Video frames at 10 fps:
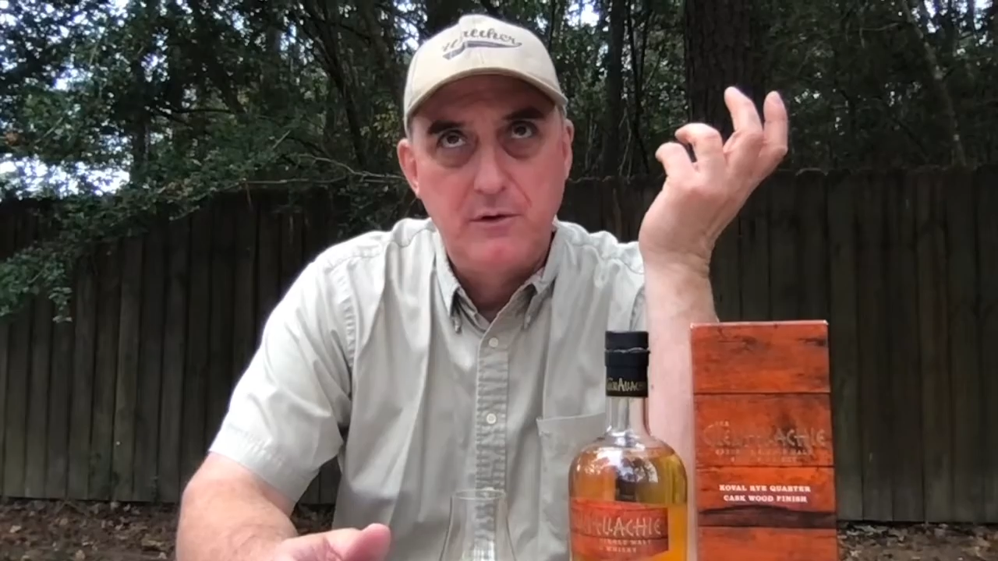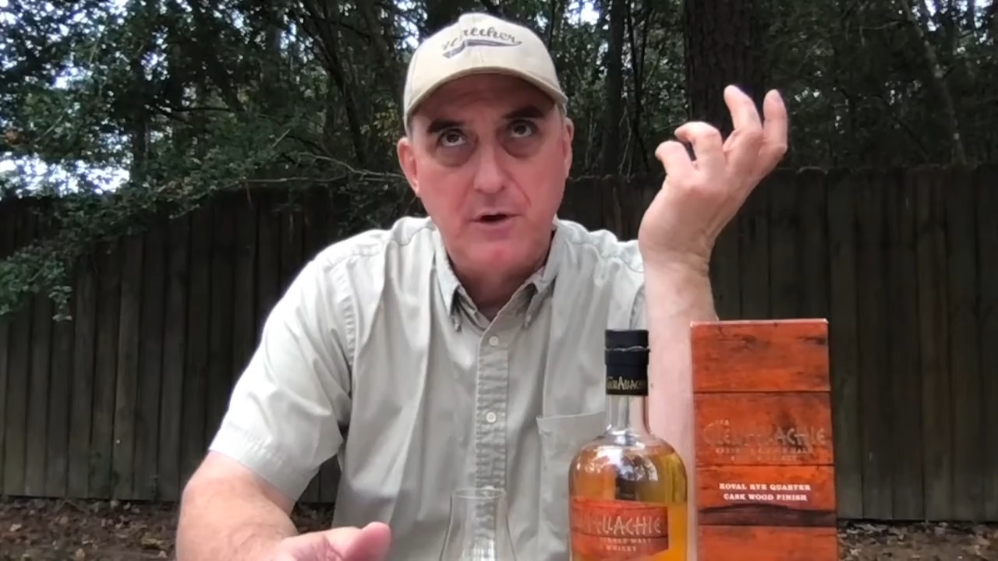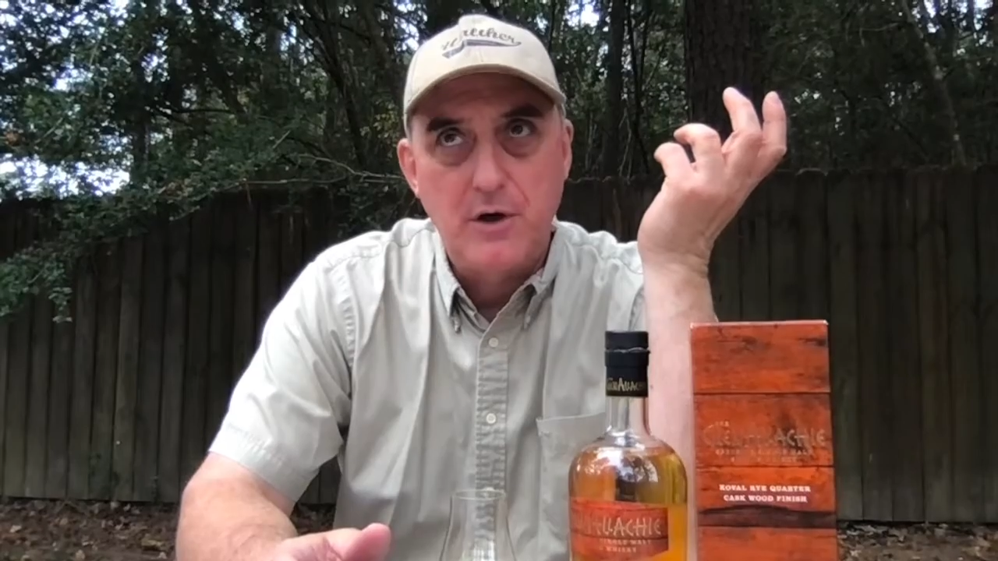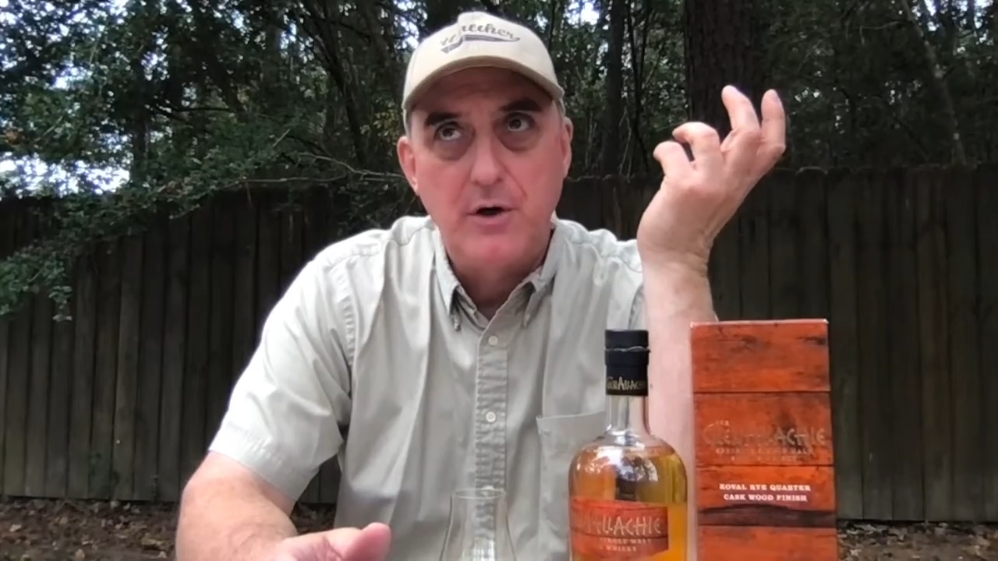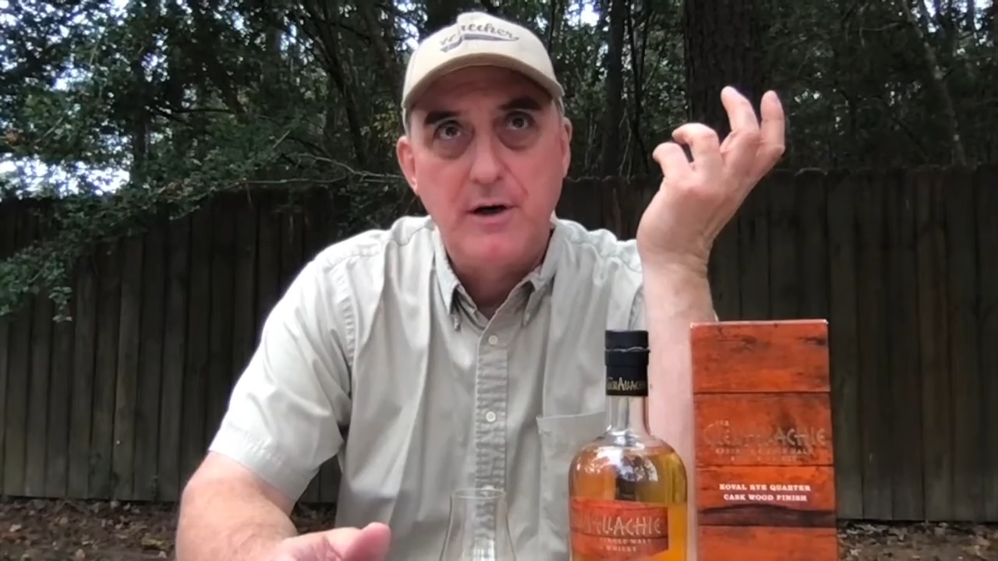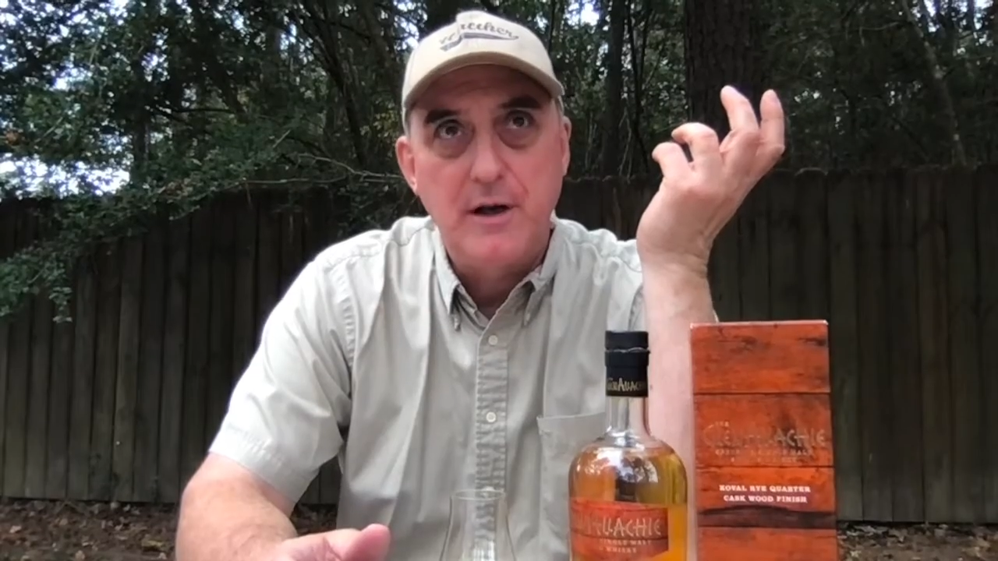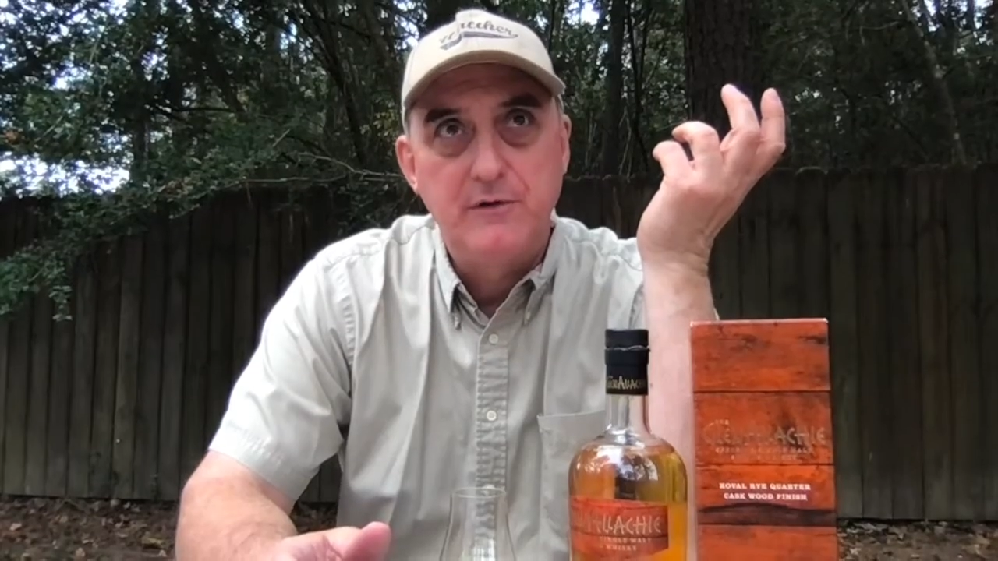occurred in